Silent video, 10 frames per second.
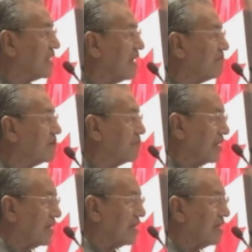
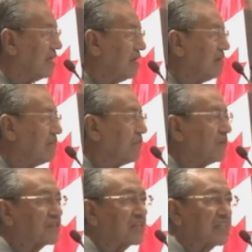everywhere,
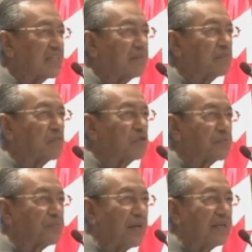forcing them to
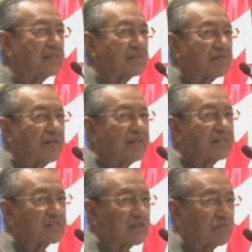spend
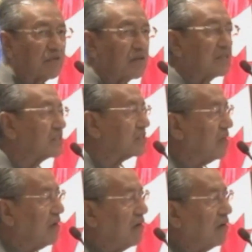trillions of dollars
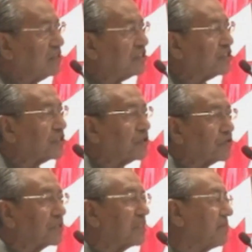on
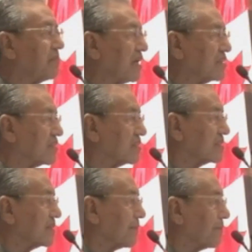security measures.
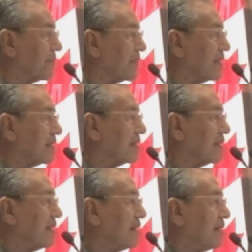
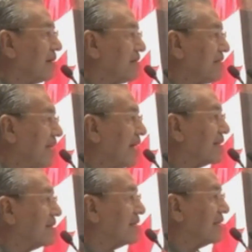
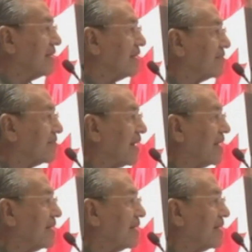Yet the threat